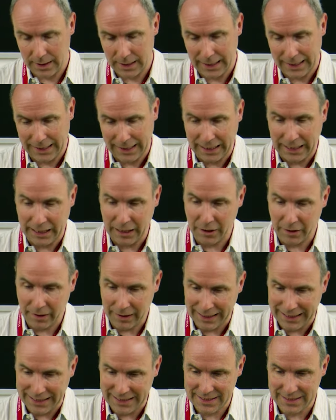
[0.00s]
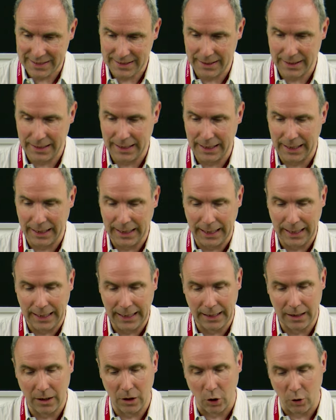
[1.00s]
And here is
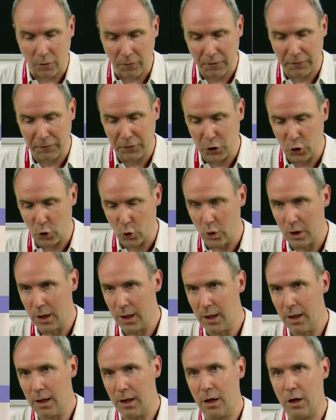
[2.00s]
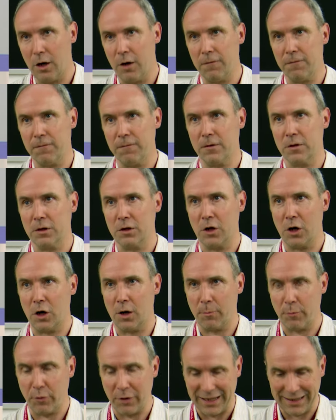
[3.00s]
an overview of the
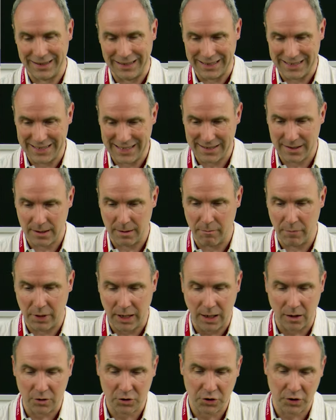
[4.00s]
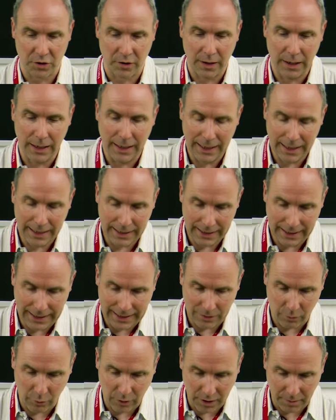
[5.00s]
operating system browser
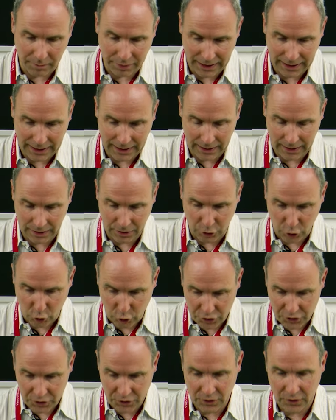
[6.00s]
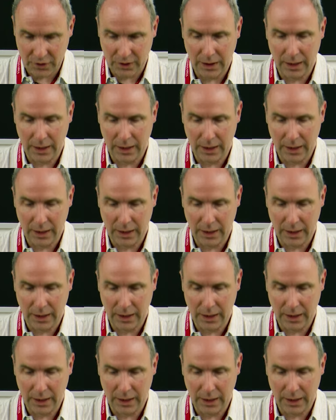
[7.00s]
that will be used